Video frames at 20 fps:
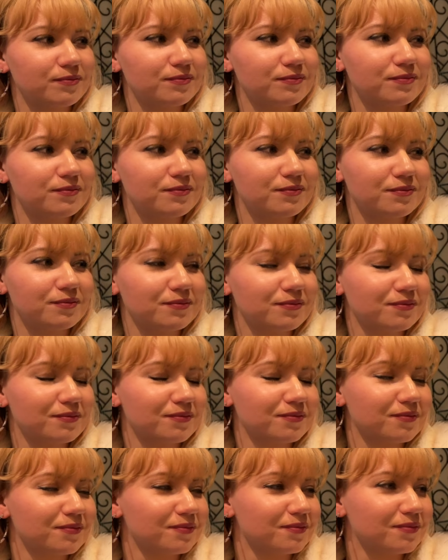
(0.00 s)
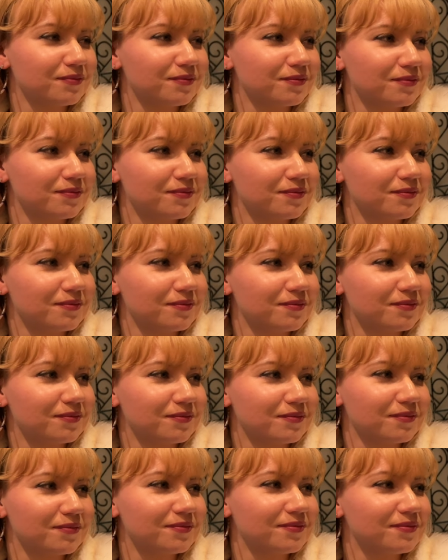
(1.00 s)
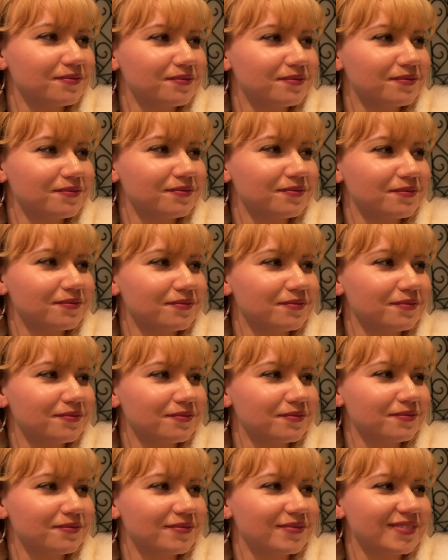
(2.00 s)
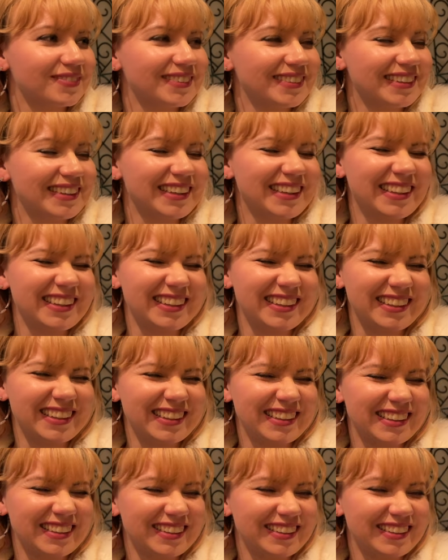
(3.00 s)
No words are spoken by the person on screen.